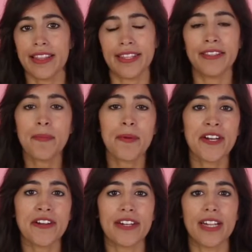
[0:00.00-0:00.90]
The
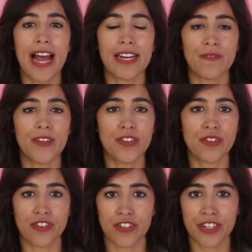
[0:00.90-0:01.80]
entrepreneurial and
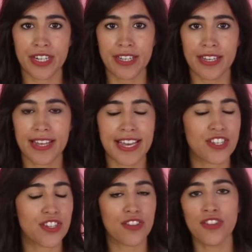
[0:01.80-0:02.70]
investor journey
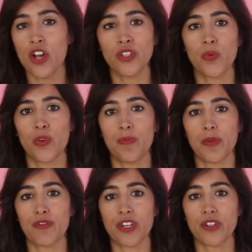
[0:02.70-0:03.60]
is not the work of
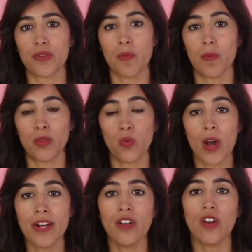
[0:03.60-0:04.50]
perfection, but
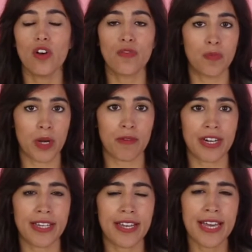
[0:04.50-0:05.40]
one of
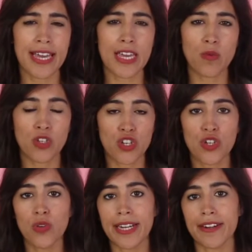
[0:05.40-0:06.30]
bravery, in which
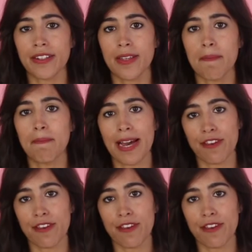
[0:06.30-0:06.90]
you learn by